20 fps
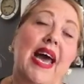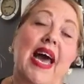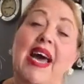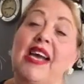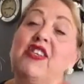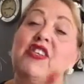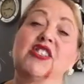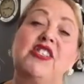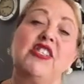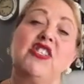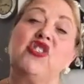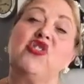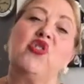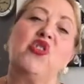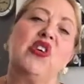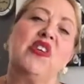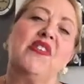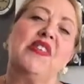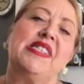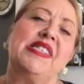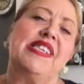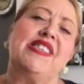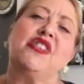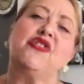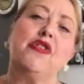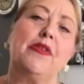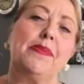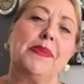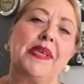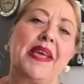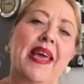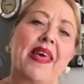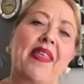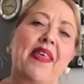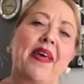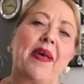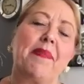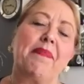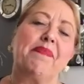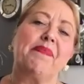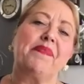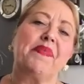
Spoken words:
and just enjoying this little trip together.